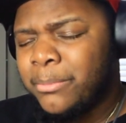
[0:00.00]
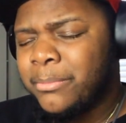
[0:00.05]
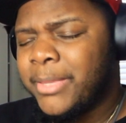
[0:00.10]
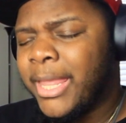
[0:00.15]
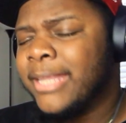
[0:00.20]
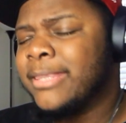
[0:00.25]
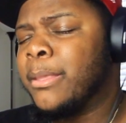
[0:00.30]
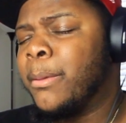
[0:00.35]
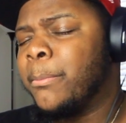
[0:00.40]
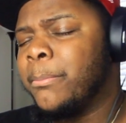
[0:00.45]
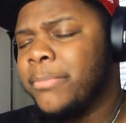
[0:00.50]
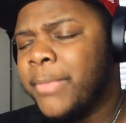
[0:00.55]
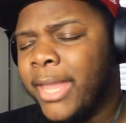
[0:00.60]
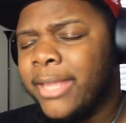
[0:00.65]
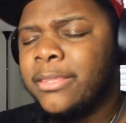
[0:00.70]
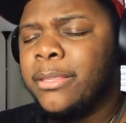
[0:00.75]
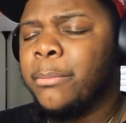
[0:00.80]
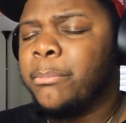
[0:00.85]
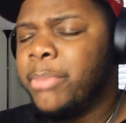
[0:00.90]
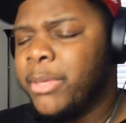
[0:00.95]
like
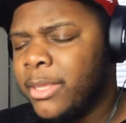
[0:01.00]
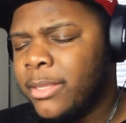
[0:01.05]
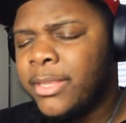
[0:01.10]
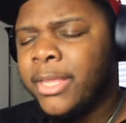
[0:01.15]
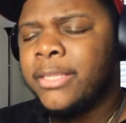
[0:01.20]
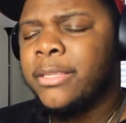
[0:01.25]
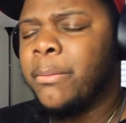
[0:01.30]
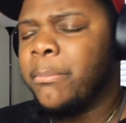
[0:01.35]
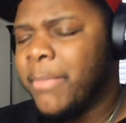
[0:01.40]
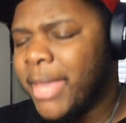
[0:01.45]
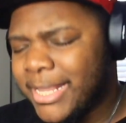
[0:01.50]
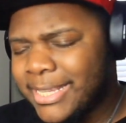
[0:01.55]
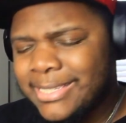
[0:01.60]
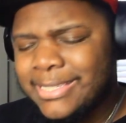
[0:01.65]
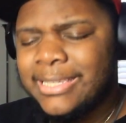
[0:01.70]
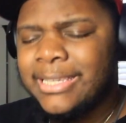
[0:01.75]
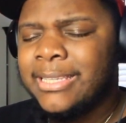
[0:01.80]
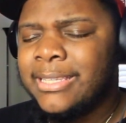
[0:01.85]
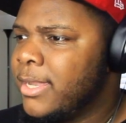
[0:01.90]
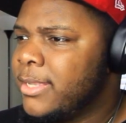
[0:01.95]
the
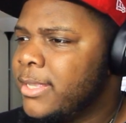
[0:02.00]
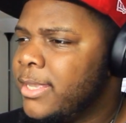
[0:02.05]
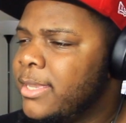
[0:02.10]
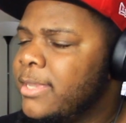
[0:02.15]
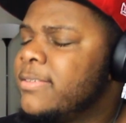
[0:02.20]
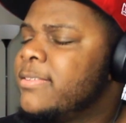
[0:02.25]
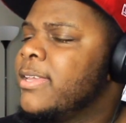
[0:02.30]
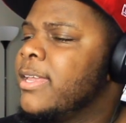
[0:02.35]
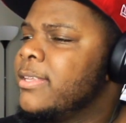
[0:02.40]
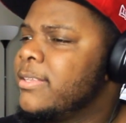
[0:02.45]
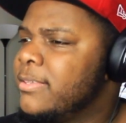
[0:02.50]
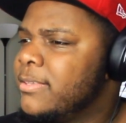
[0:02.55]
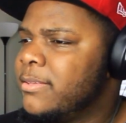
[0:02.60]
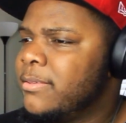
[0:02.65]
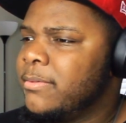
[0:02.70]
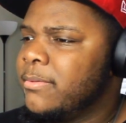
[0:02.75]
medicine? And then he said,